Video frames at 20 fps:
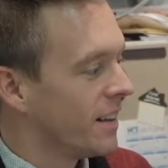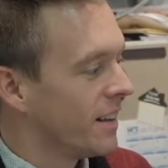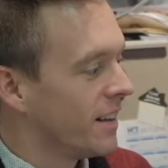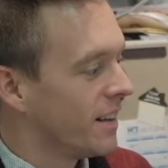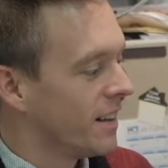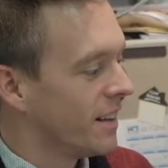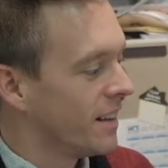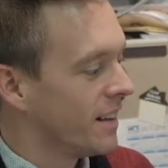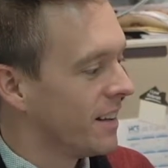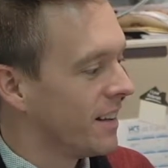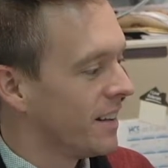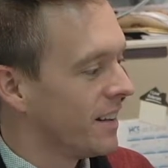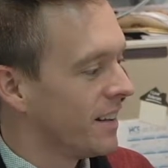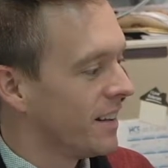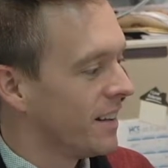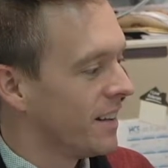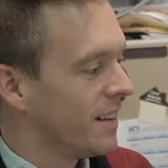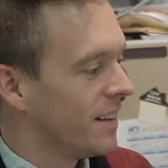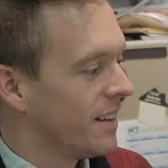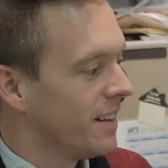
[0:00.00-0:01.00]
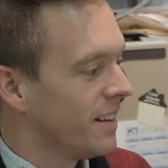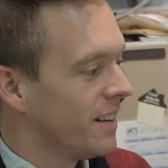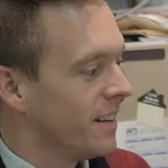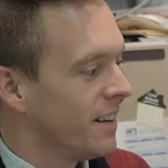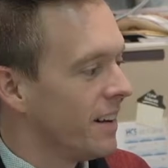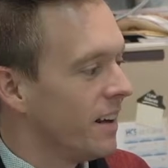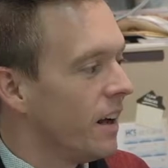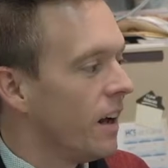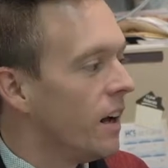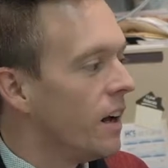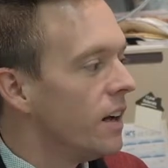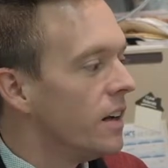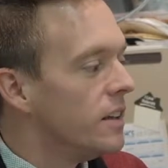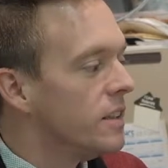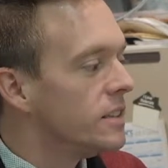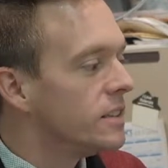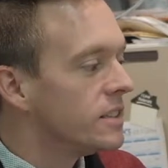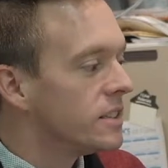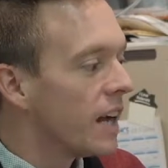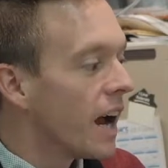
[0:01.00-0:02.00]
Jesus I've ever seen
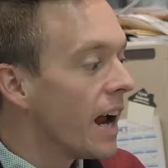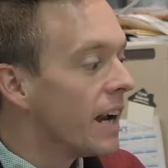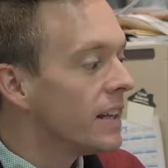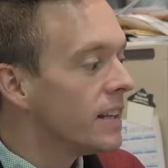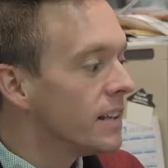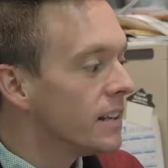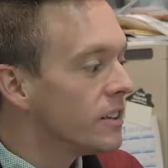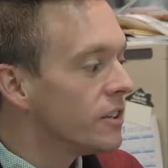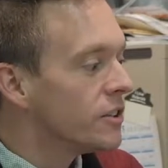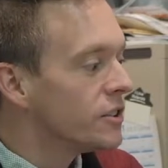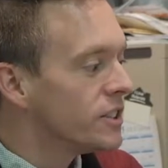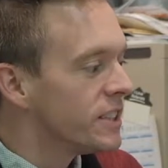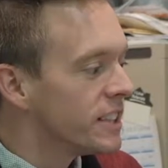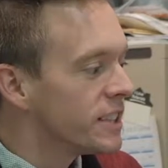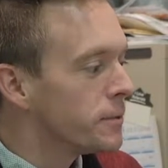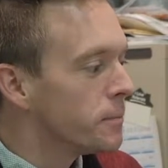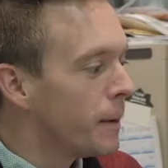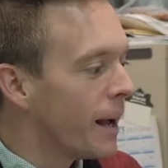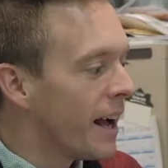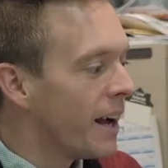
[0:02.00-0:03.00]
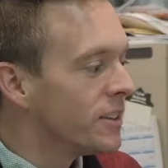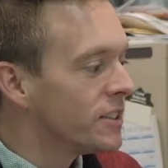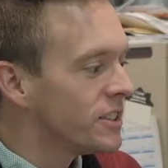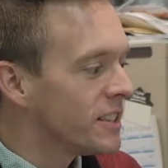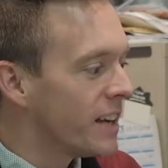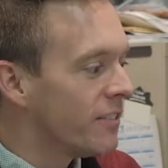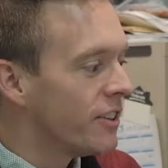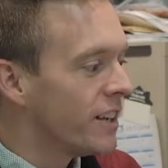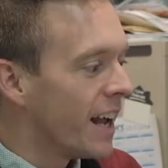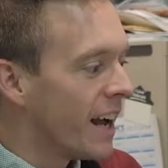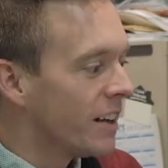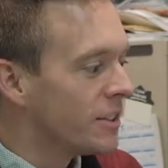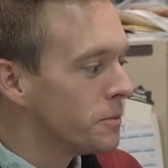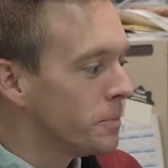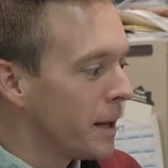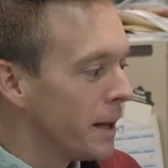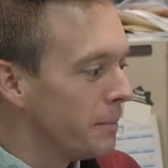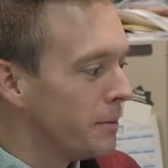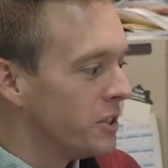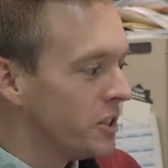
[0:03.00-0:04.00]
drawn. Tiny little six pound, seven ounce
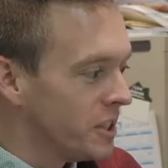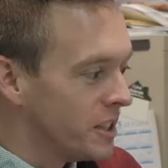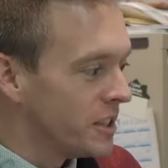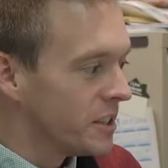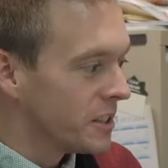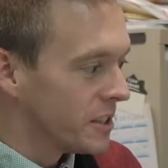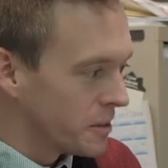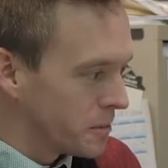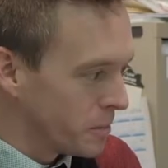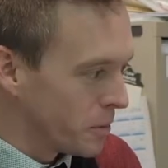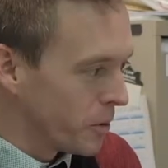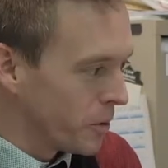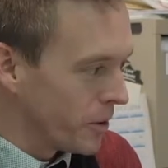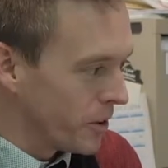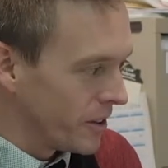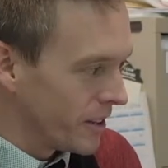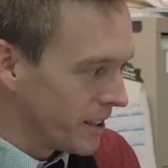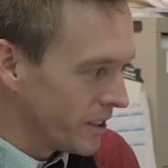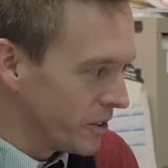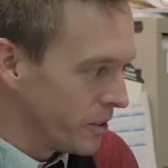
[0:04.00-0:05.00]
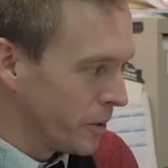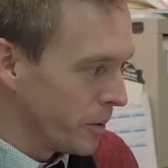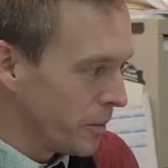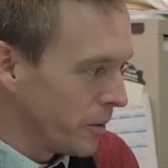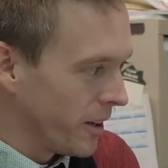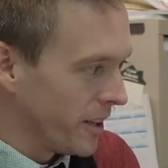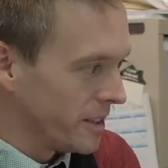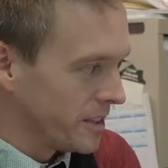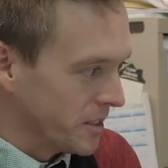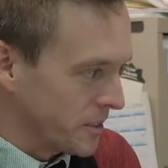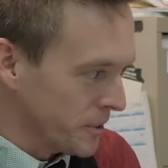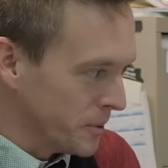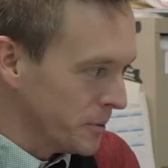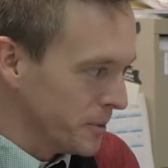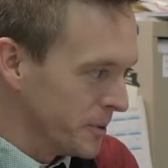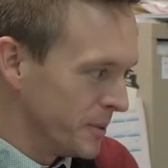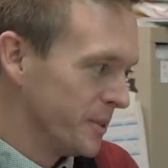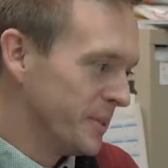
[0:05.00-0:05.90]
baby Jesus boy. That's who we're praying to.